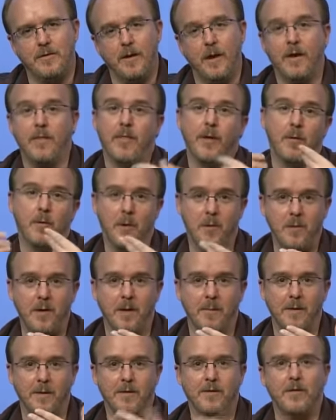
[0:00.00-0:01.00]
their own
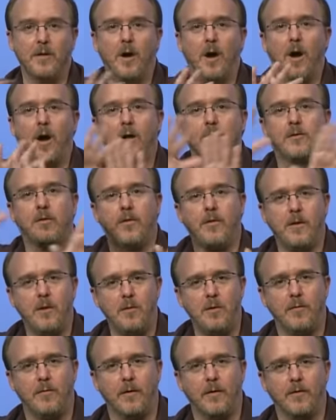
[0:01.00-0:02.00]
image, onto the
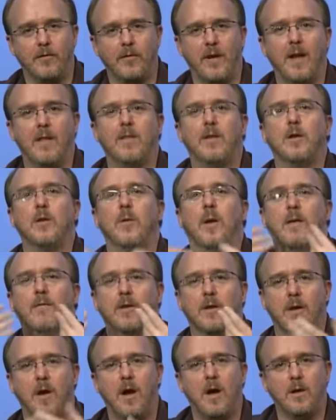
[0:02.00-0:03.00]
universe. And then you have a
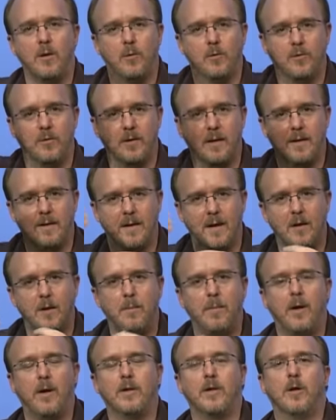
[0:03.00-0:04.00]
God who is looking down
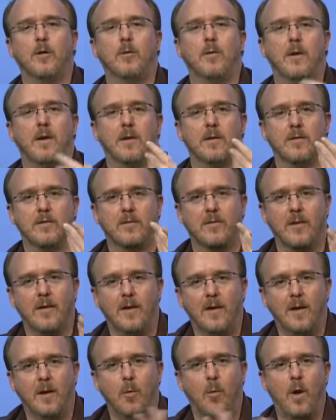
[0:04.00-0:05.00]
upon you. He is
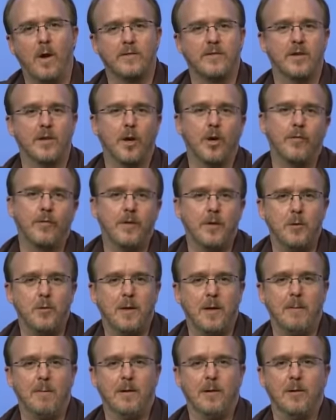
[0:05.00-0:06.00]
watching over you,
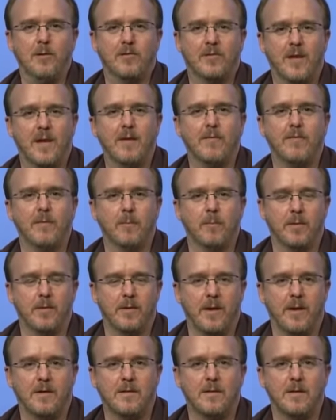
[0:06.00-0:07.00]
keeping you safe and
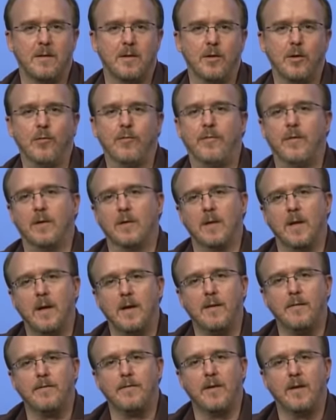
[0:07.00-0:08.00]
protected, and you feel
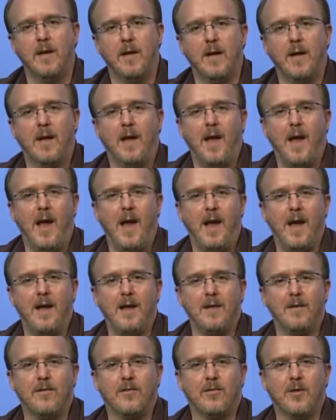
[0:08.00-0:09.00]
loved.
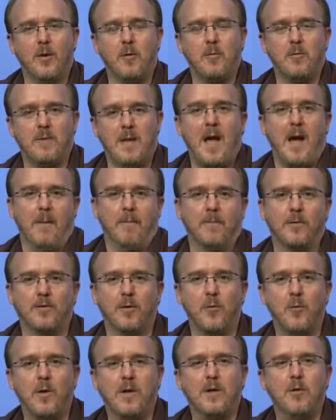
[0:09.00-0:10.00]
And so, yeah, so
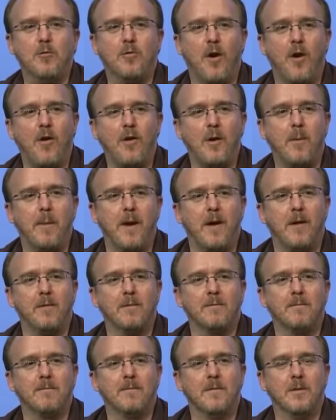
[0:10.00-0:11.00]
when you talk about
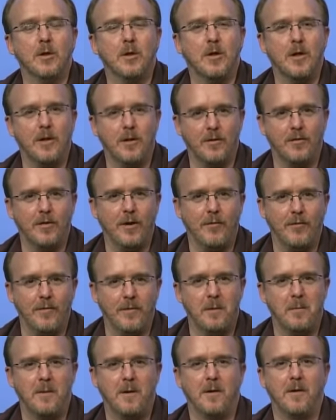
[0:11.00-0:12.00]
look at yourself in
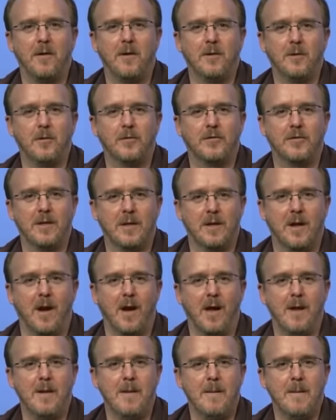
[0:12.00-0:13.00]
the mirror and you'll see
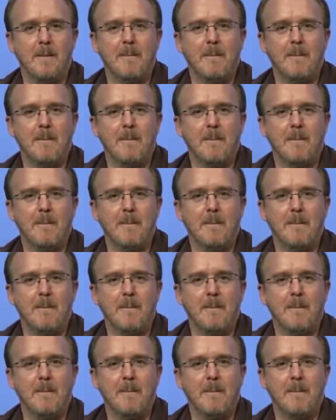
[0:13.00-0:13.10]
God,